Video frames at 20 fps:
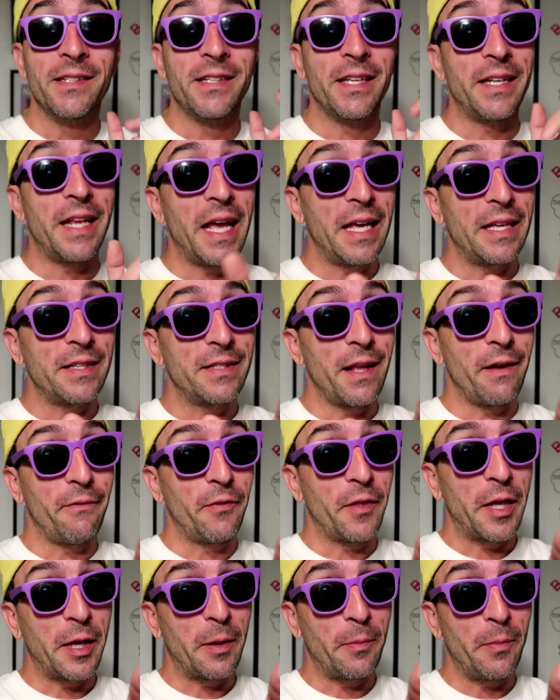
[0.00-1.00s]
Today is
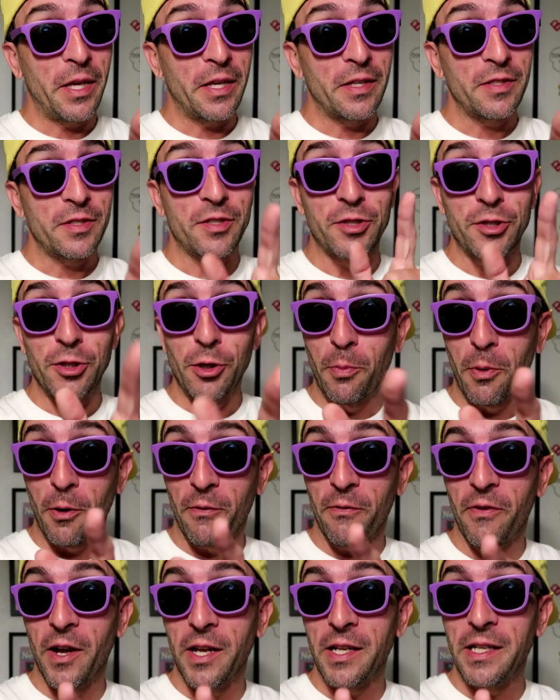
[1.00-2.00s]
definitely going to be a
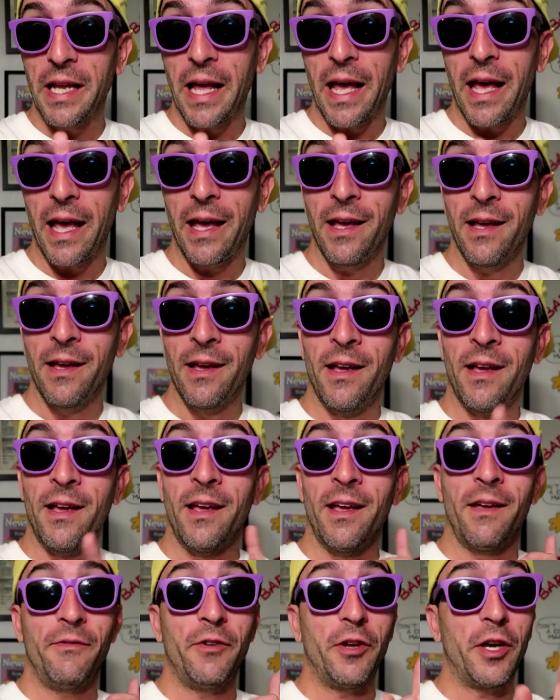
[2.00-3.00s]
super fun day.
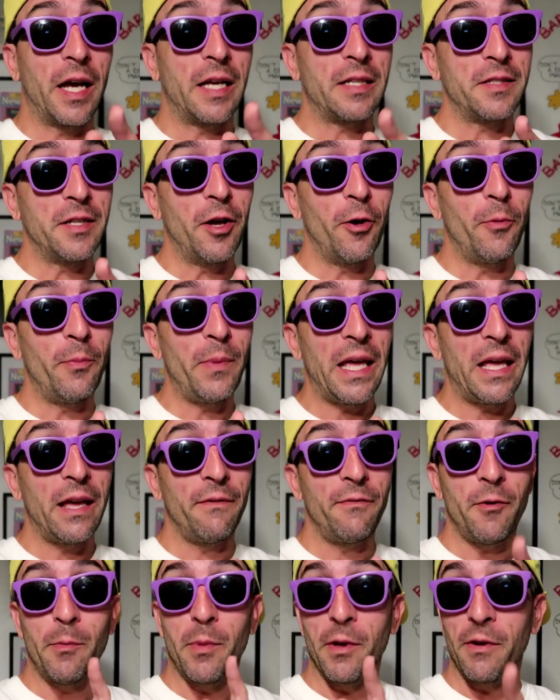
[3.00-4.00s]
If you guys know
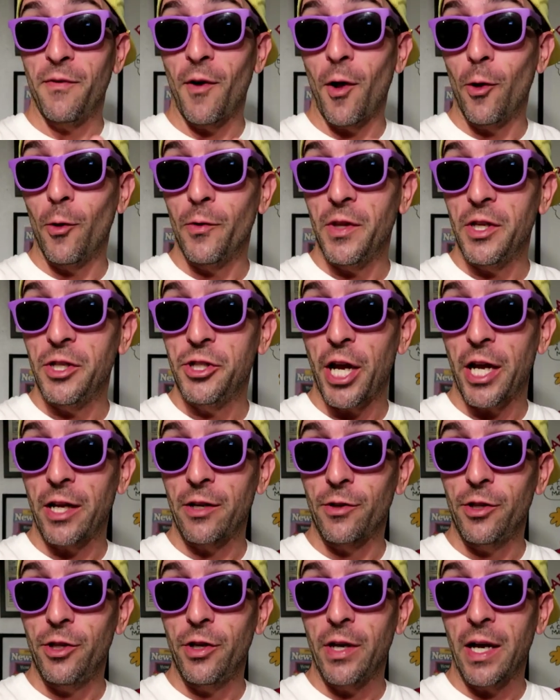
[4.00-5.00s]
me, if you've been following the
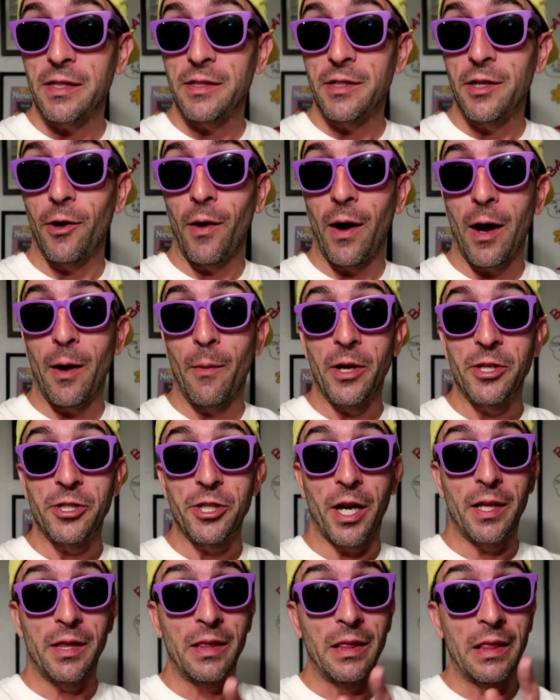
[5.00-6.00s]
channel, you guys know how
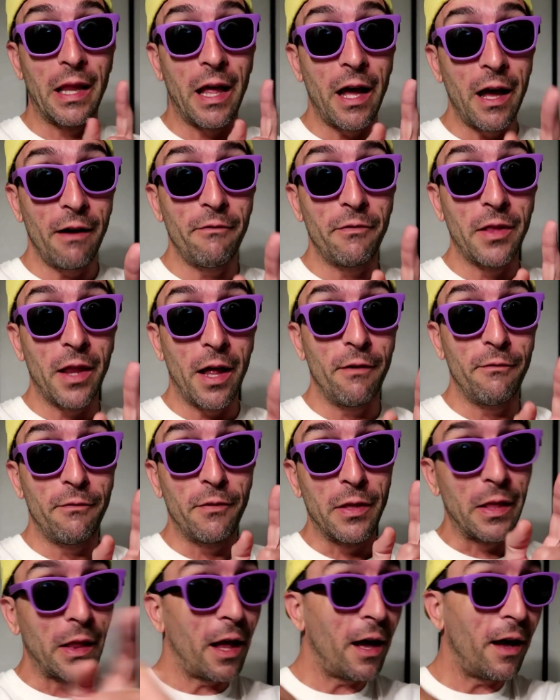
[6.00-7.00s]
much I love,
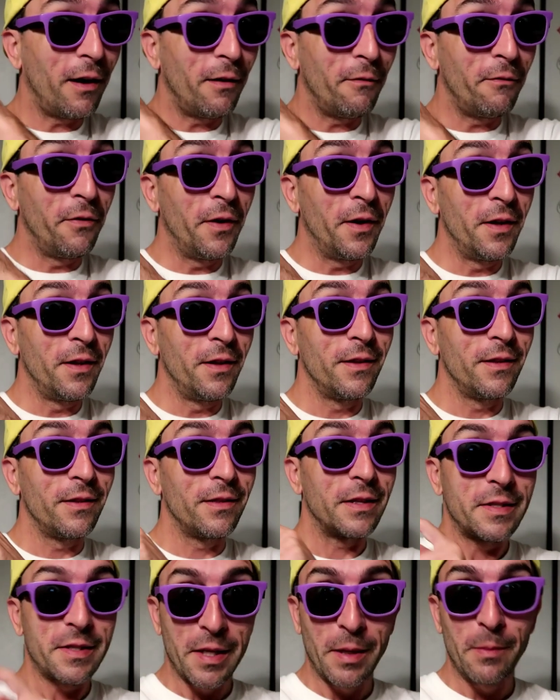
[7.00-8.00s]
love, love
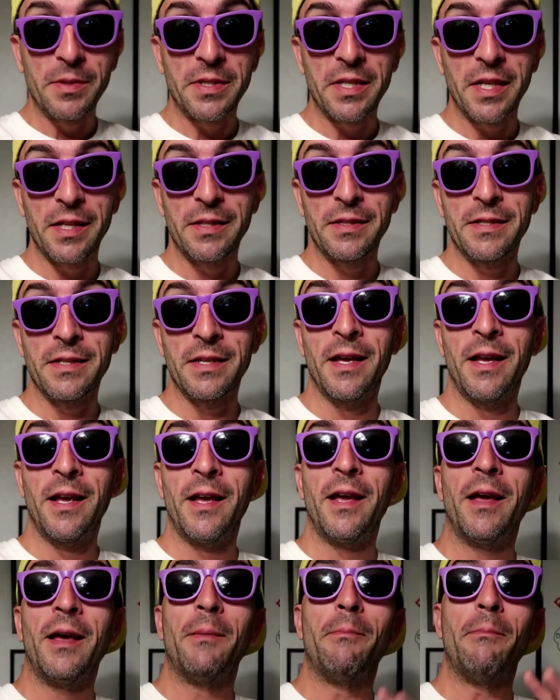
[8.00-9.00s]
The Simpsons.
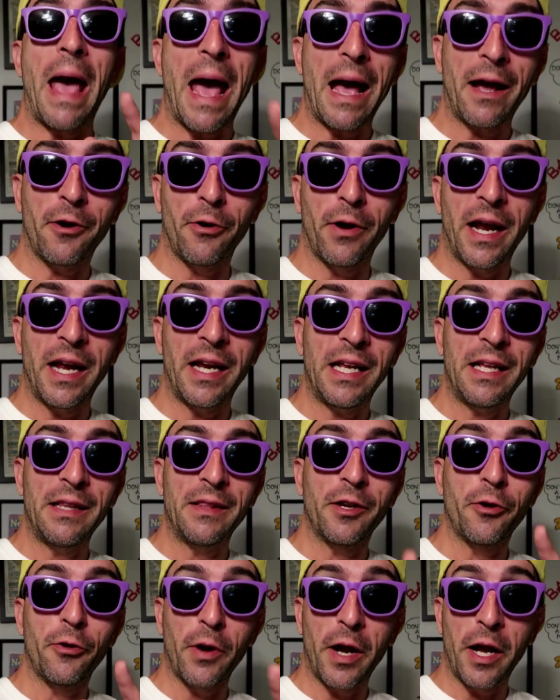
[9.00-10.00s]
Matt
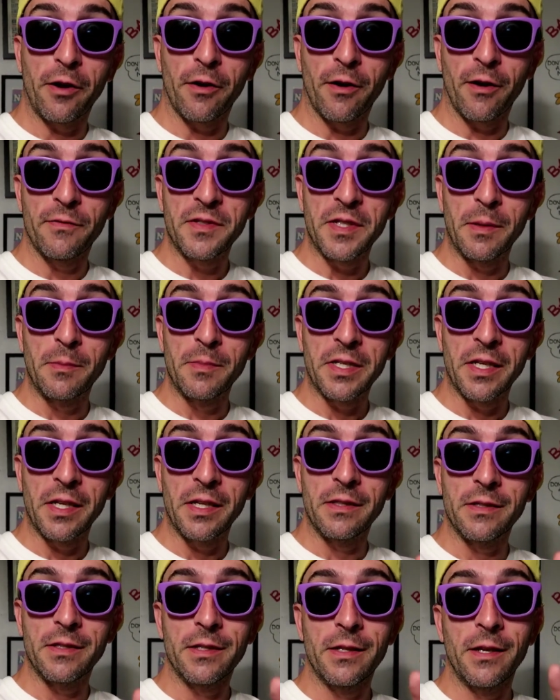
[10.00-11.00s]
Groening, the creator of
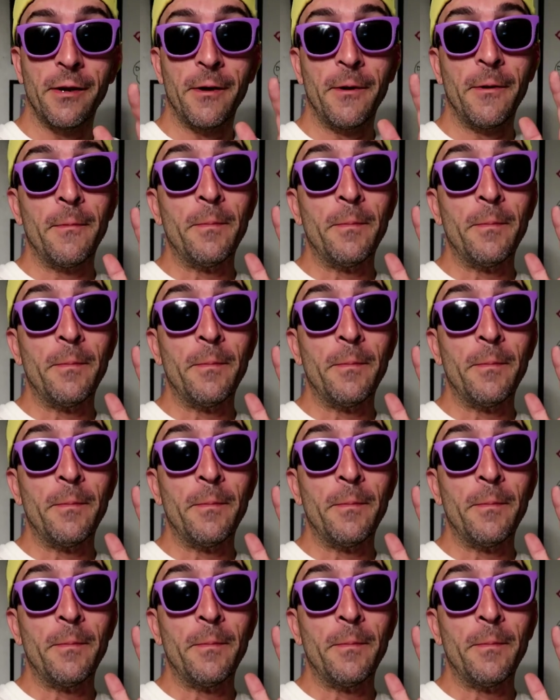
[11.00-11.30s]
Simpsons,